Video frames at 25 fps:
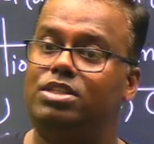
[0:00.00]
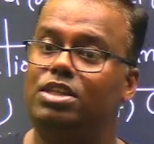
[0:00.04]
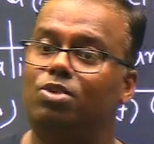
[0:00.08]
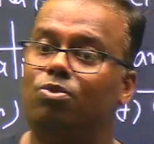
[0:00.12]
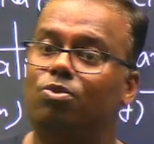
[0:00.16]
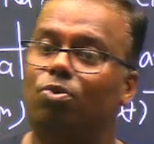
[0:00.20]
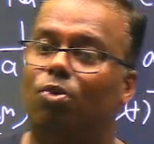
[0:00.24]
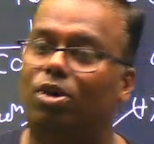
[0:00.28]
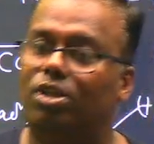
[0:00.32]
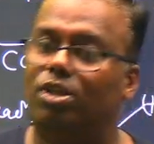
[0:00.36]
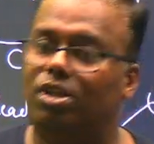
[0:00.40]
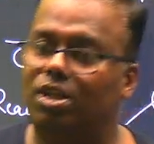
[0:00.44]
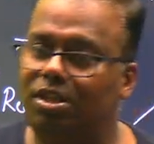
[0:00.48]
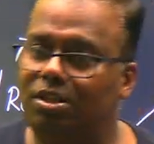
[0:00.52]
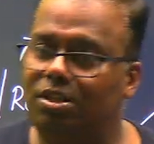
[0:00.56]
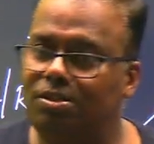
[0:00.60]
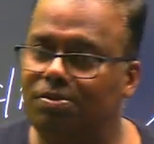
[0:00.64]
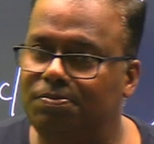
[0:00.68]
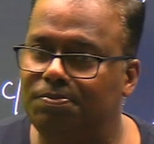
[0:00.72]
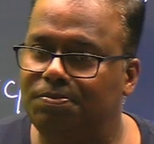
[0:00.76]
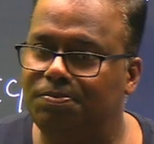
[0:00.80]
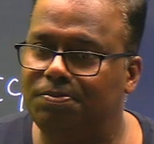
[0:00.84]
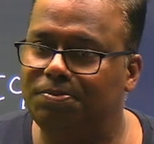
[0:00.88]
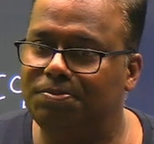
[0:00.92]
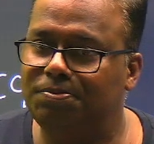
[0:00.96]
water?
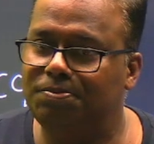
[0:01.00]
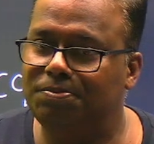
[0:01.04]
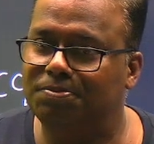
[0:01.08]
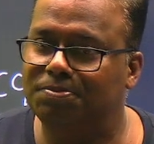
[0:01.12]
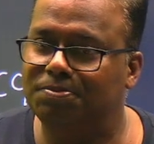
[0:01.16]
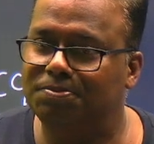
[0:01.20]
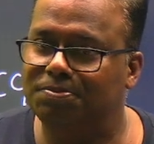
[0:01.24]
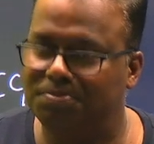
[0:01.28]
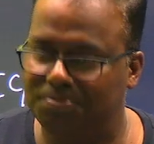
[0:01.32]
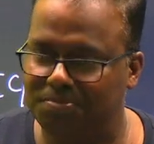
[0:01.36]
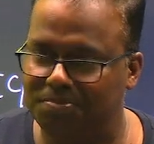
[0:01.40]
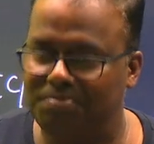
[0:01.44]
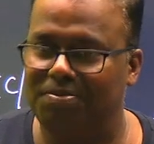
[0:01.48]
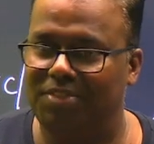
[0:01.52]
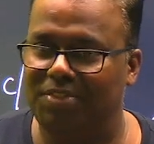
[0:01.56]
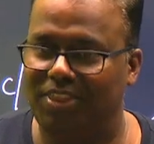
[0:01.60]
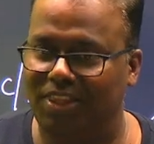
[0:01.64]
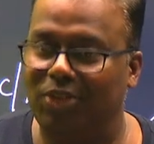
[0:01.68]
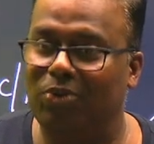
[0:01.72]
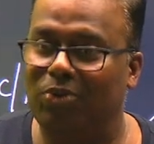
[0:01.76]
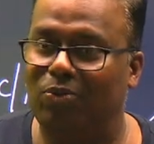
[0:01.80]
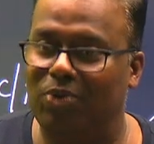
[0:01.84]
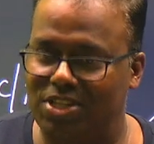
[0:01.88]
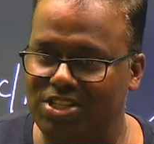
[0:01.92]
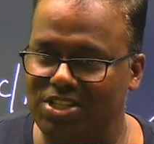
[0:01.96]

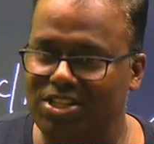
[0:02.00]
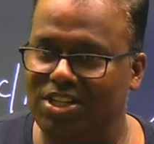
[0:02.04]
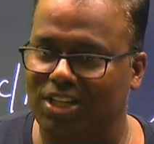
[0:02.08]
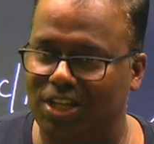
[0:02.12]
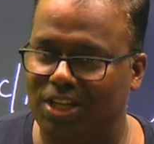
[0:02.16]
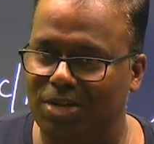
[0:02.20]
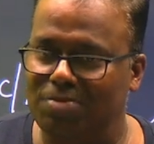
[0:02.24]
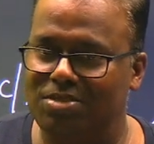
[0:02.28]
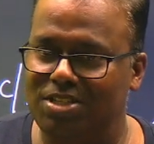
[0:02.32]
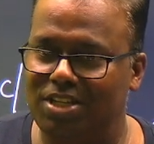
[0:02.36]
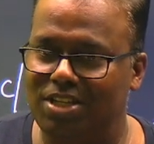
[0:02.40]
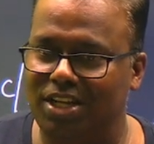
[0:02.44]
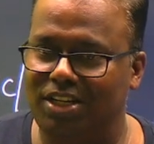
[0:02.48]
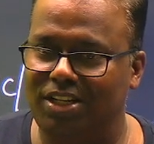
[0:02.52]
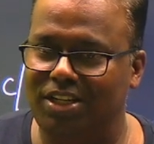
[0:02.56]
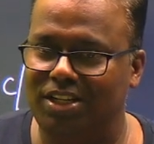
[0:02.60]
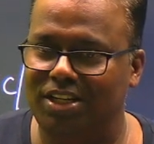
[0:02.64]
Question comes that